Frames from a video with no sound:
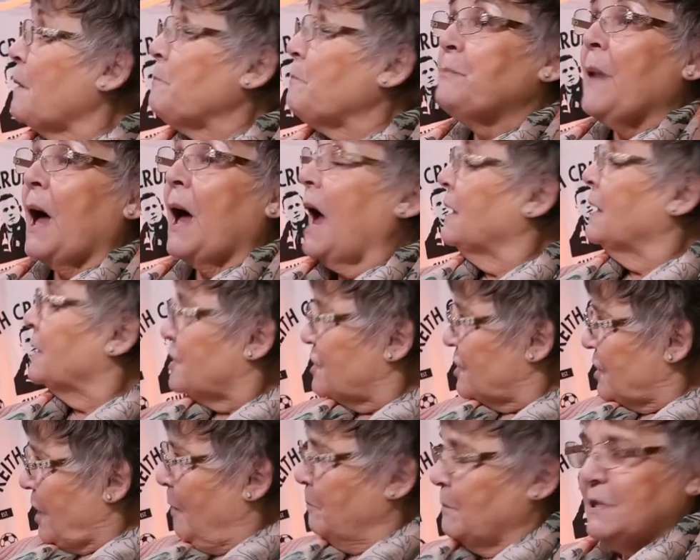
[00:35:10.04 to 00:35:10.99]
a, and
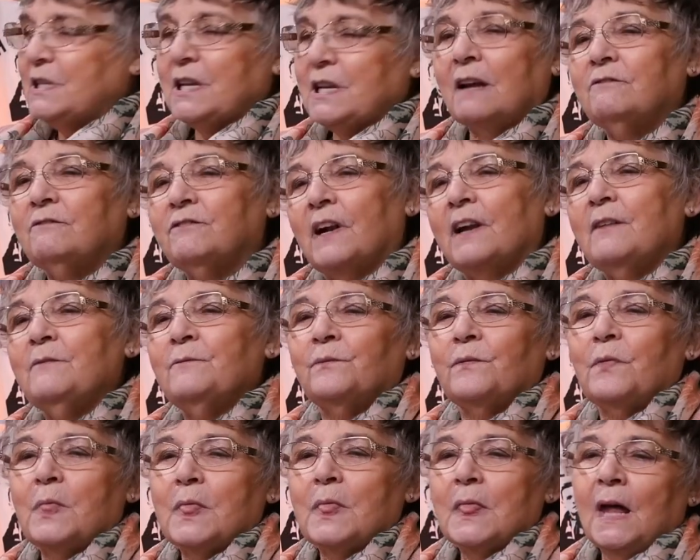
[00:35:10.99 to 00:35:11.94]
stopped myself, right?
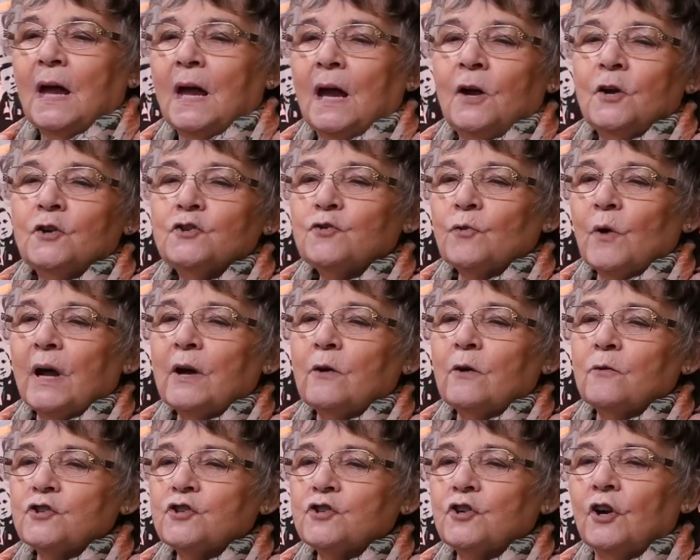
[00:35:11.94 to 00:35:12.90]
So I
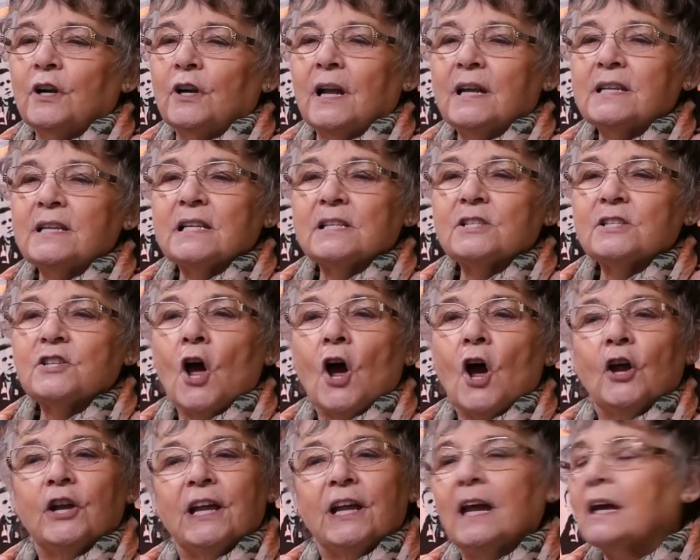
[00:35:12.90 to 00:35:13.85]
goes to her and I says,
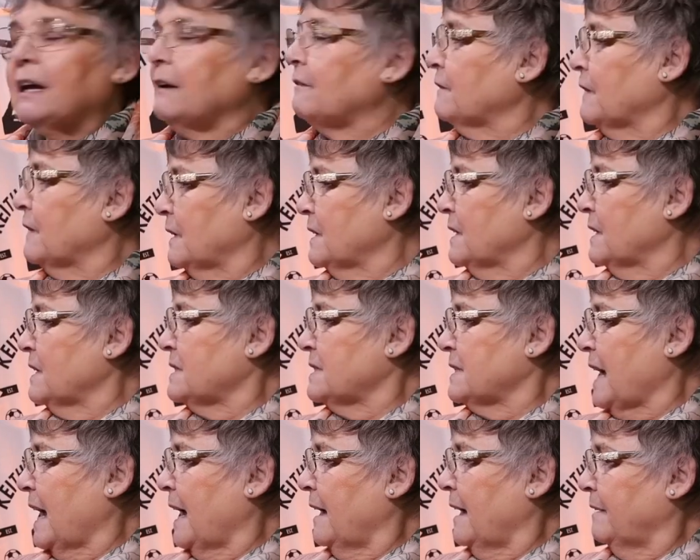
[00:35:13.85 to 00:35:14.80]
how do I get rid of
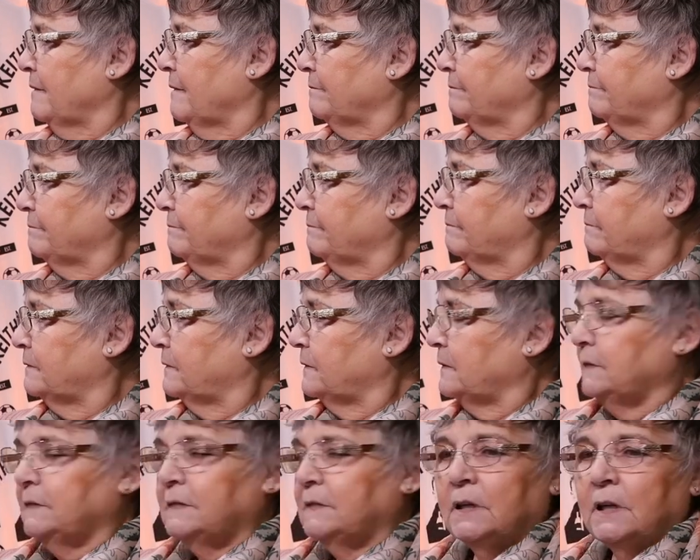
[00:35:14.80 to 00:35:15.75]
this guy?
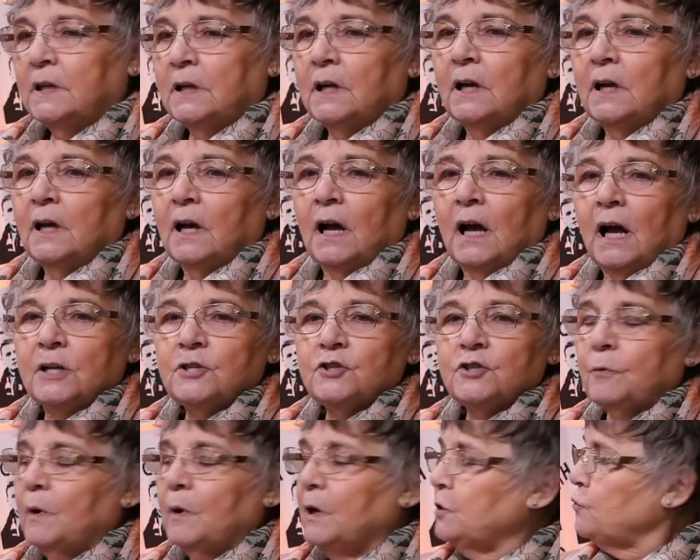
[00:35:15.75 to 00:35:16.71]
And
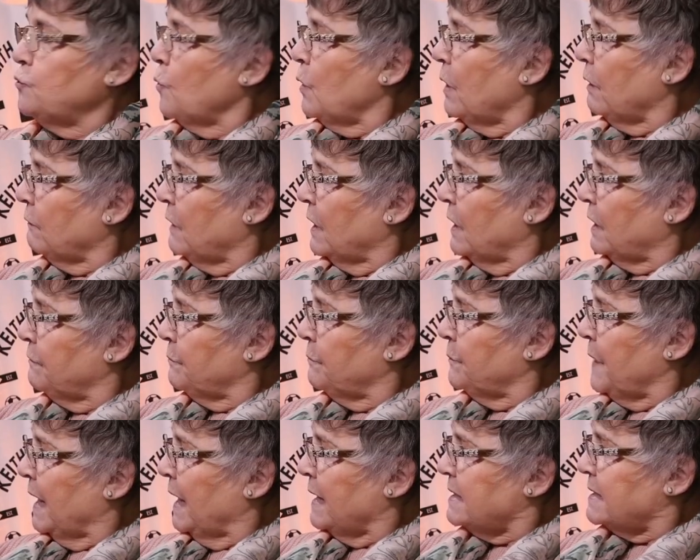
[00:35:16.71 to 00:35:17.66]
she went, don't get rid of
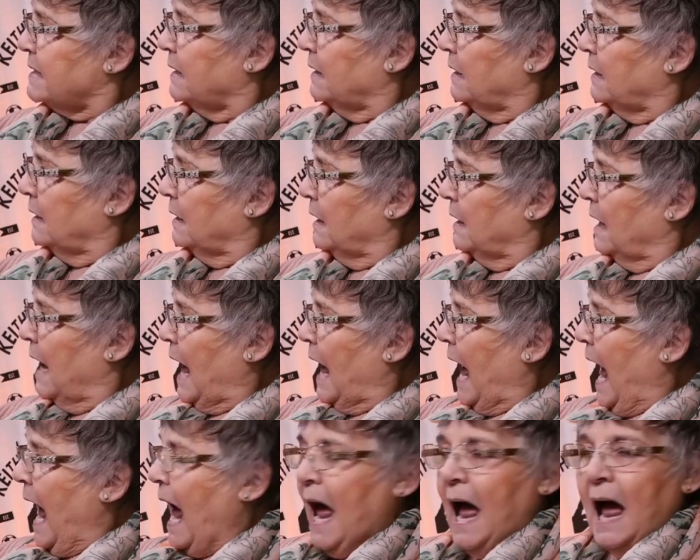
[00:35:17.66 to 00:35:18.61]
him yet.
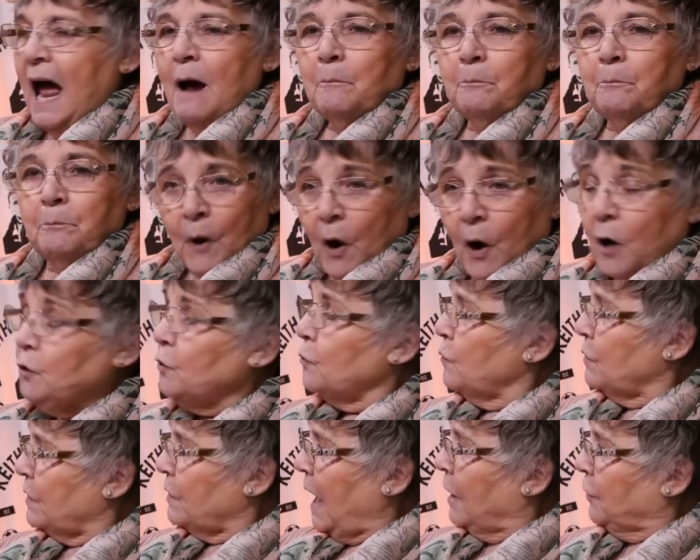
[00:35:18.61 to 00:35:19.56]

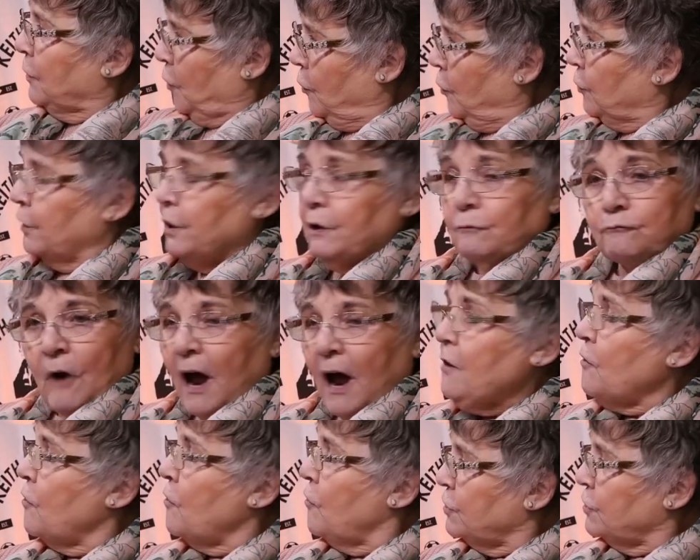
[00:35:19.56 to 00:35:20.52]
Borrow another
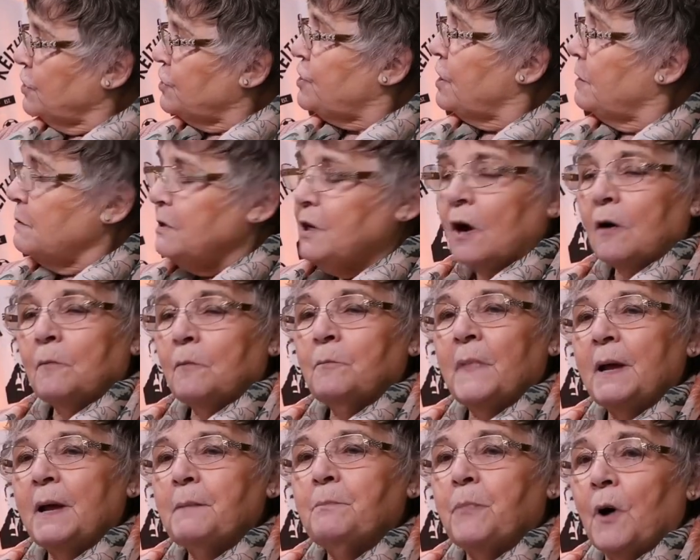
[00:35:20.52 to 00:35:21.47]
record. She got
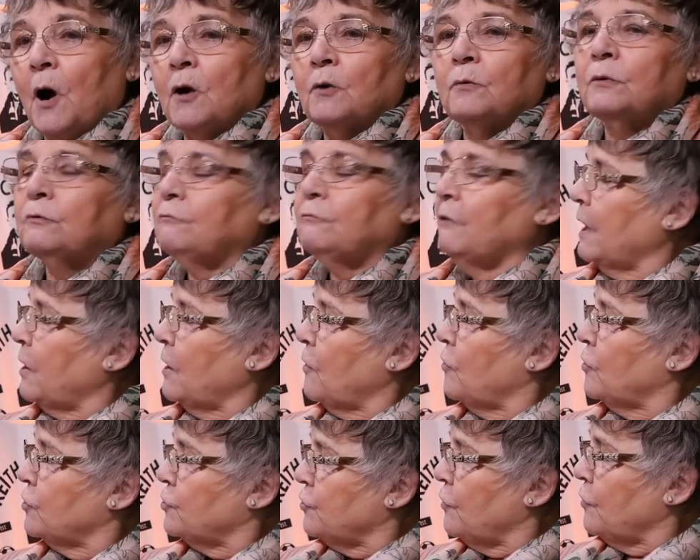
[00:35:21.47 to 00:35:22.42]
me borrowing
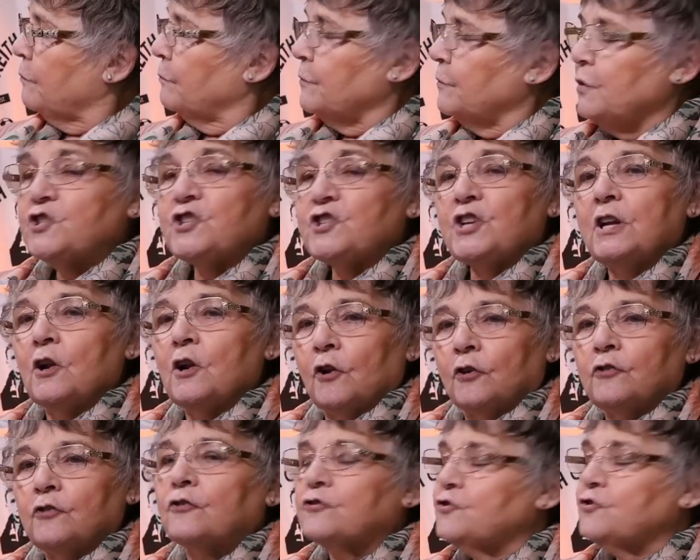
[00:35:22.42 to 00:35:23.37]
records off him that she
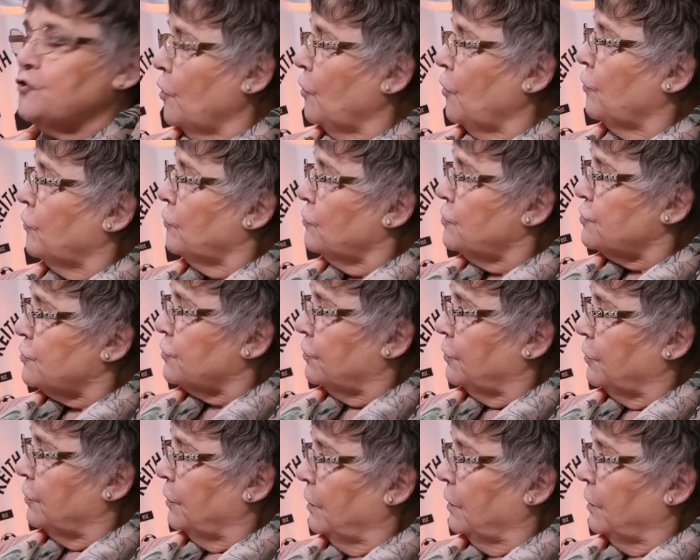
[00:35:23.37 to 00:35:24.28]
learned the songs.